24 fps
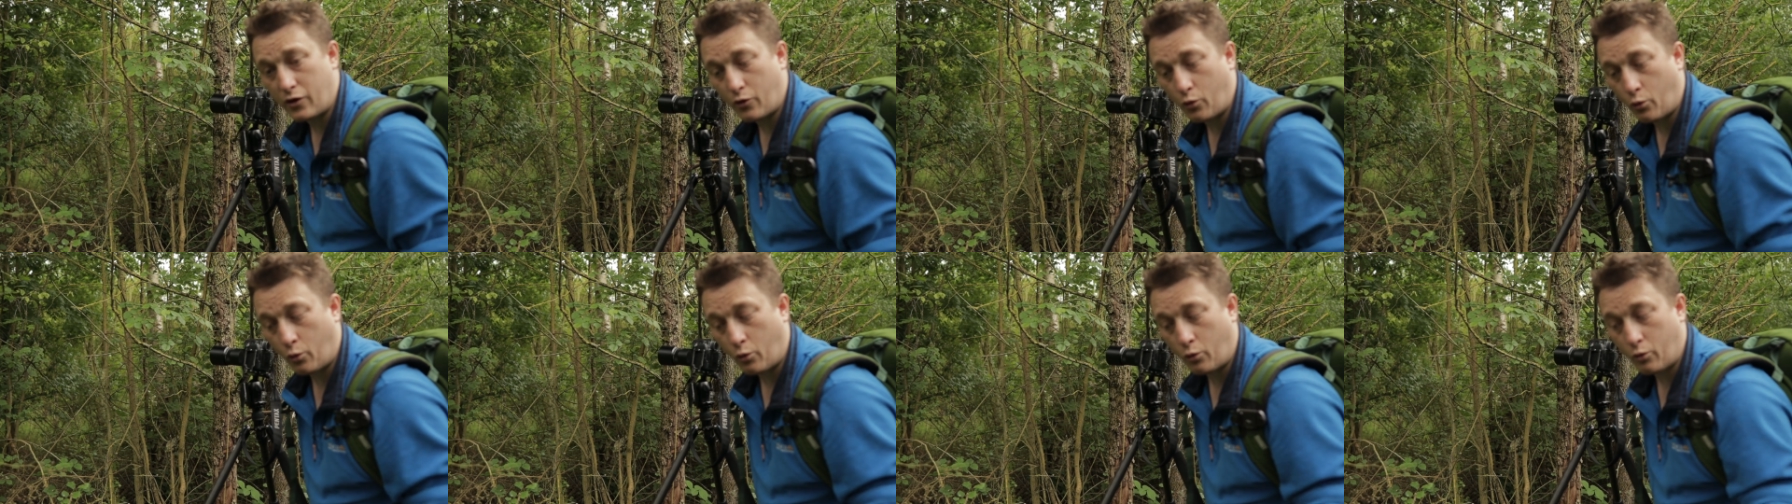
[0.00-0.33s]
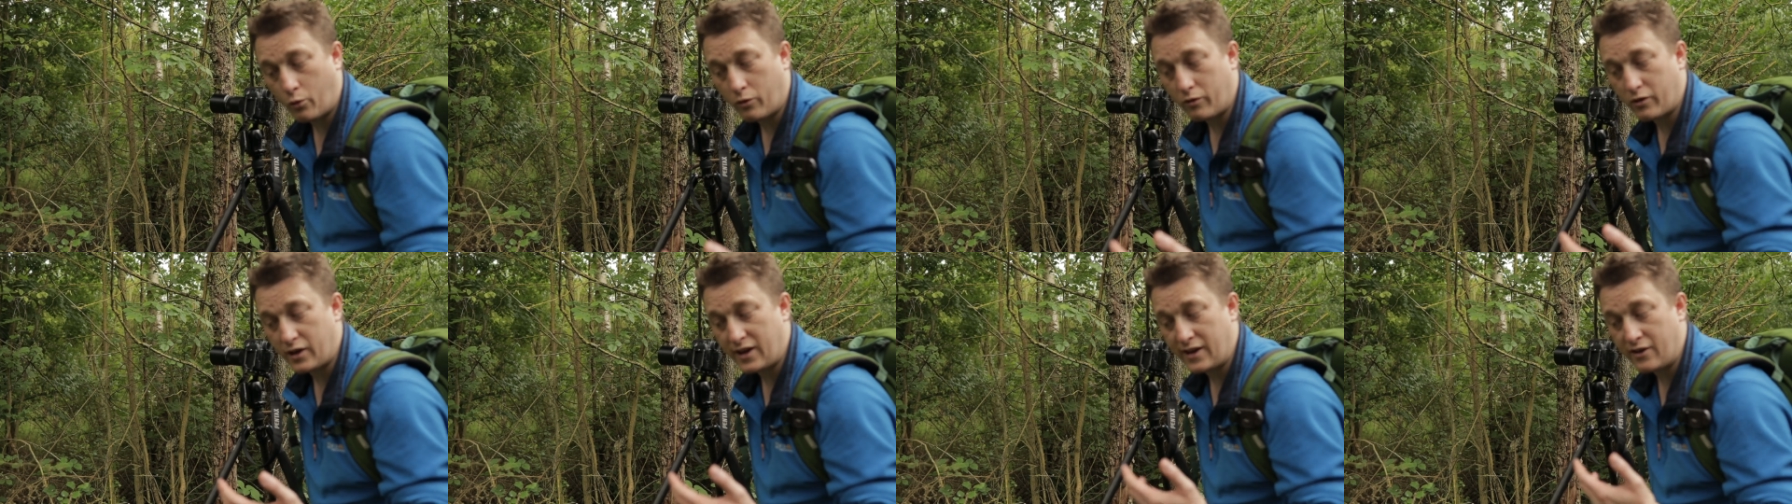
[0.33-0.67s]

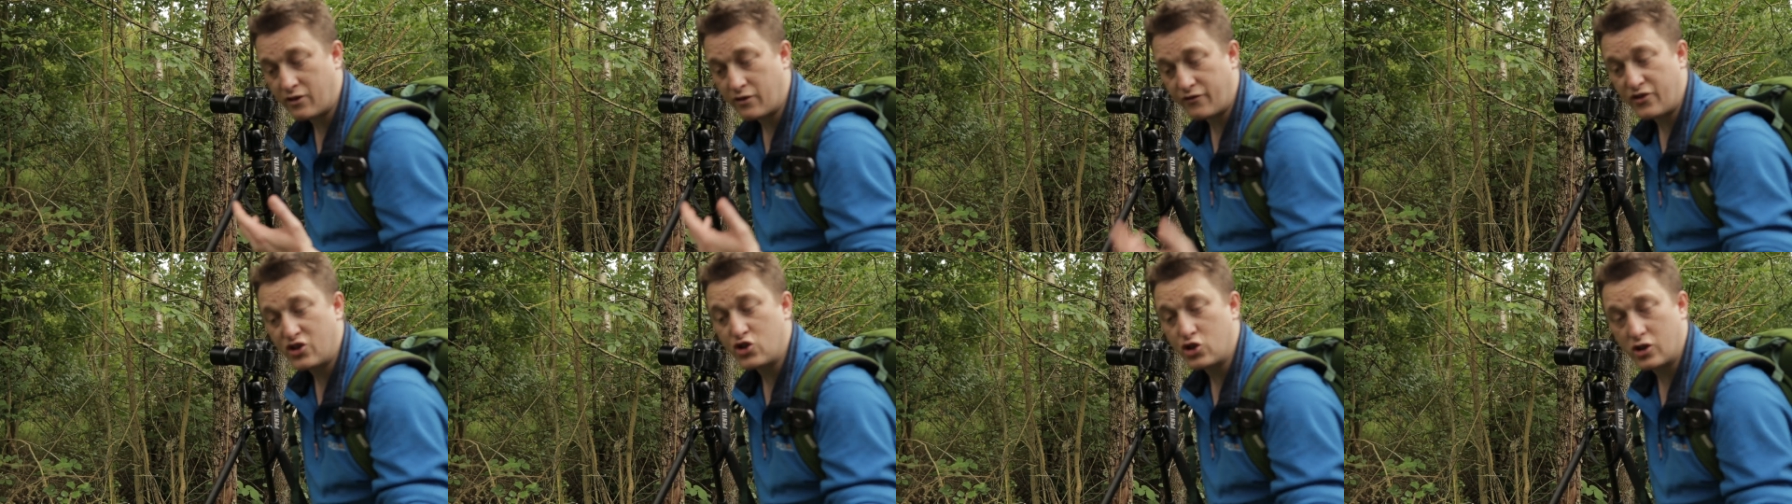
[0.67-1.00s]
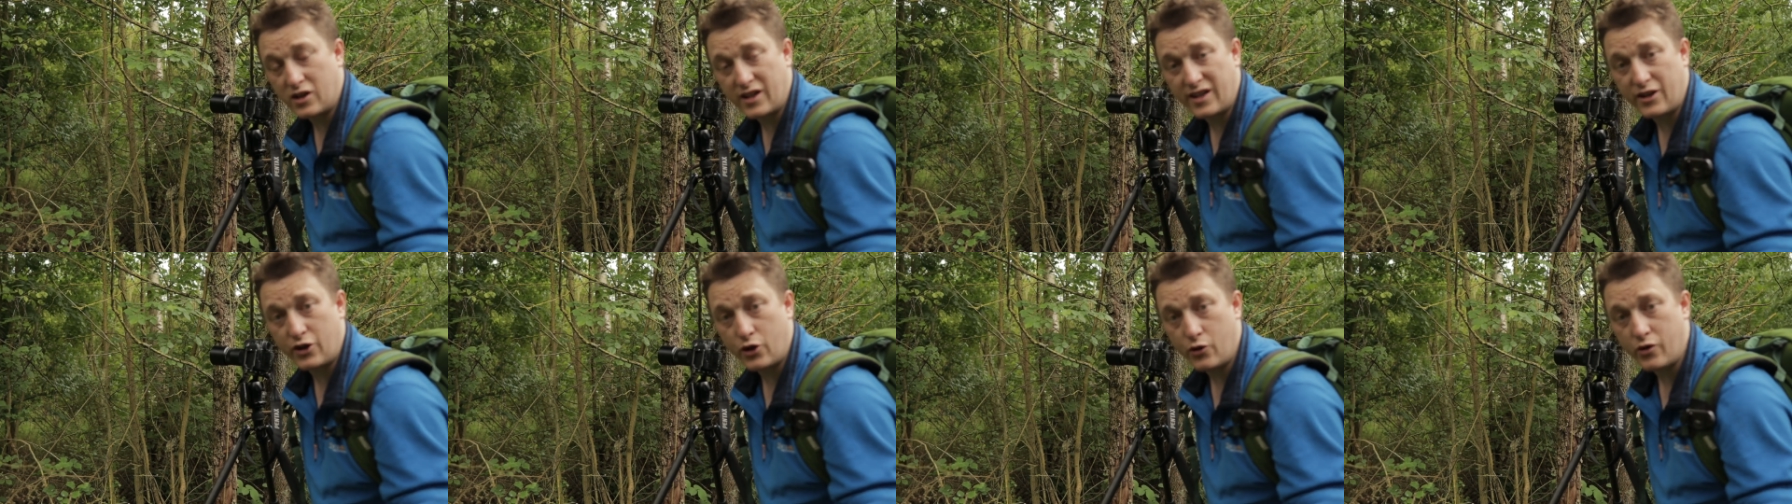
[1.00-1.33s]
all
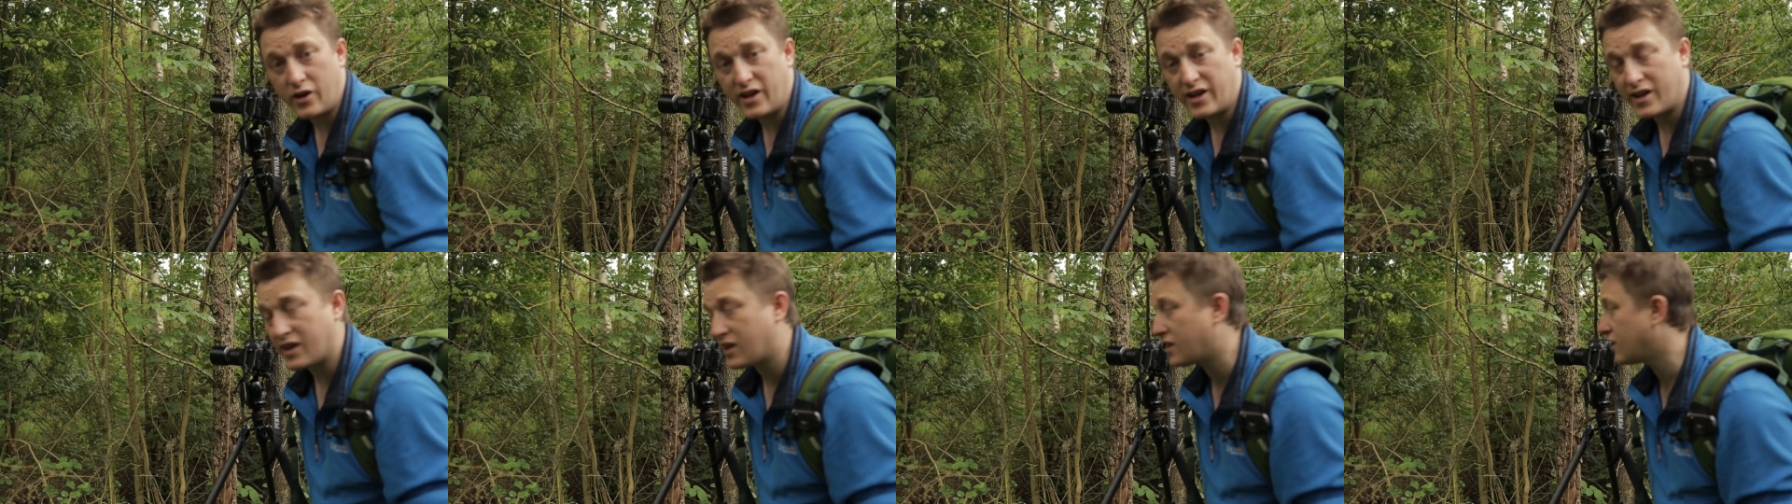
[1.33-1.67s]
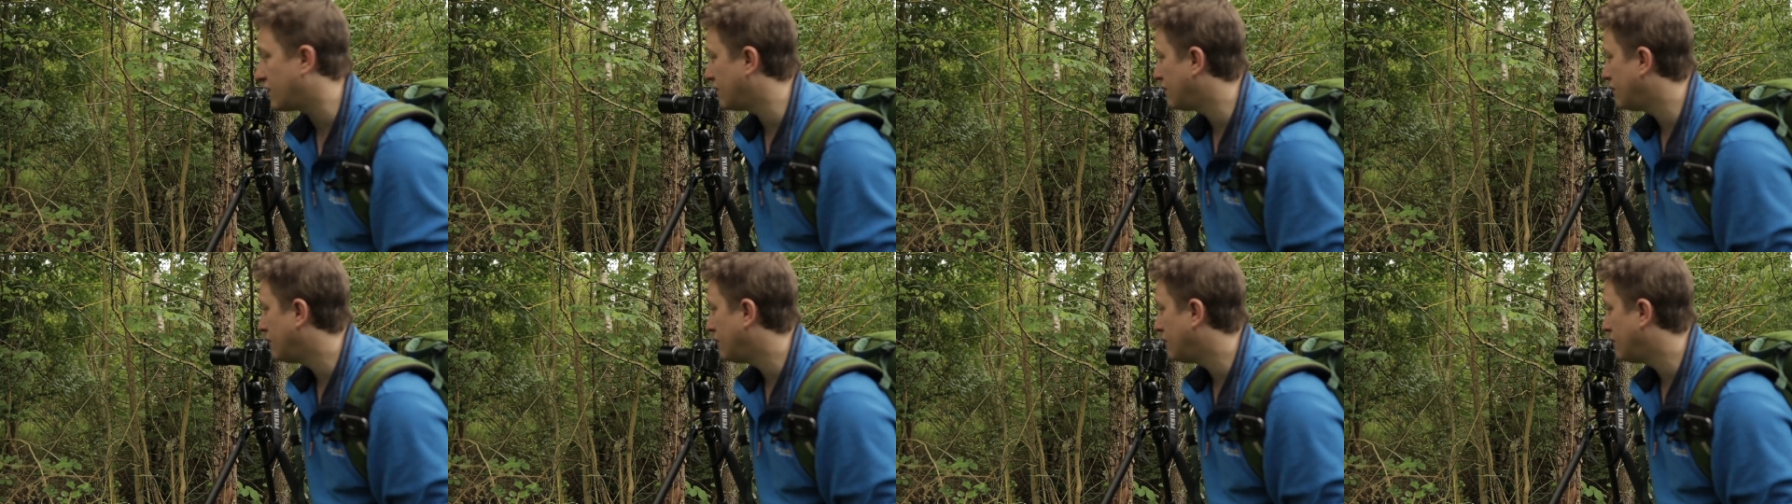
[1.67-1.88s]
individually unique,